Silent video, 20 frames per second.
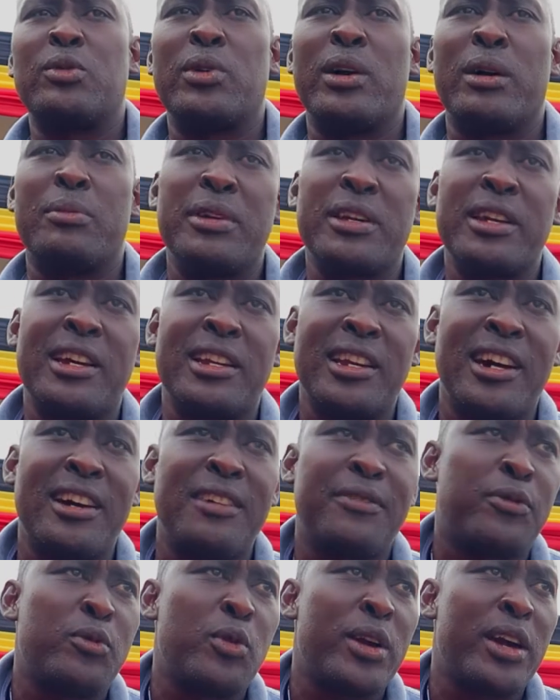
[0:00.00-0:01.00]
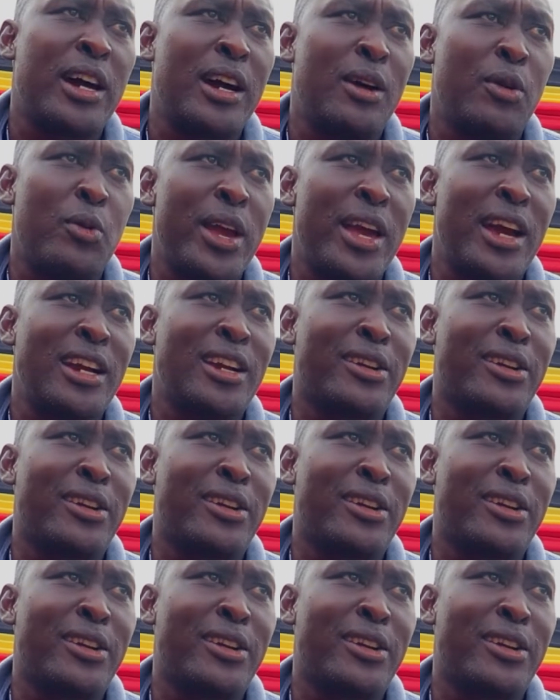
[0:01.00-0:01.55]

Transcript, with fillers: we are big enough, we are, we are